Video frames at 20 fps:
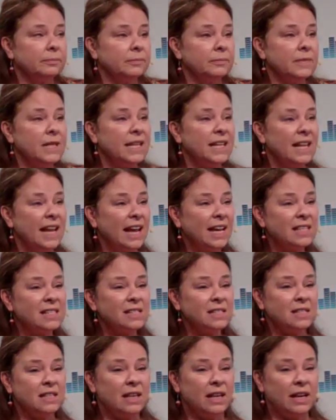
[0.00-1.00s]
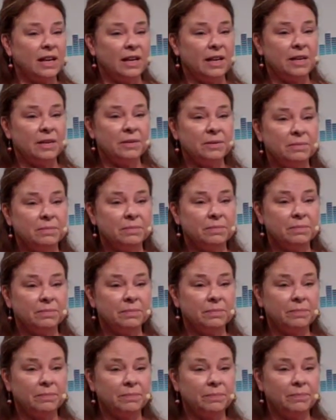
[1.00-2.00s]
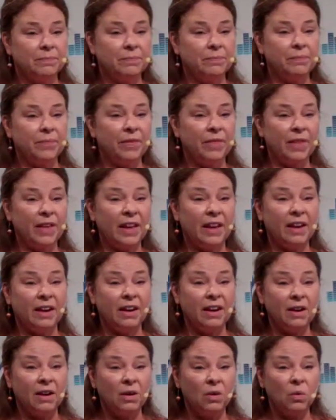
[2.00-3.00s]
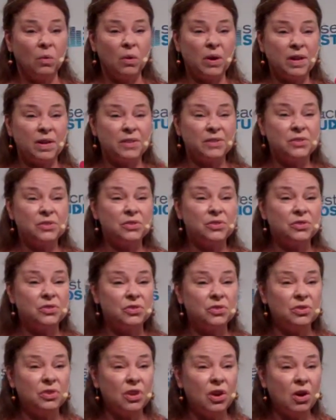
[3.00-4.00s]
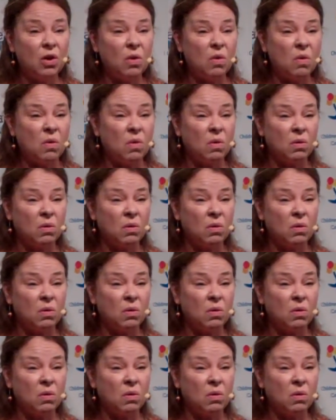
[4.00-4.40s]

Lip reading: The next day, there was snow.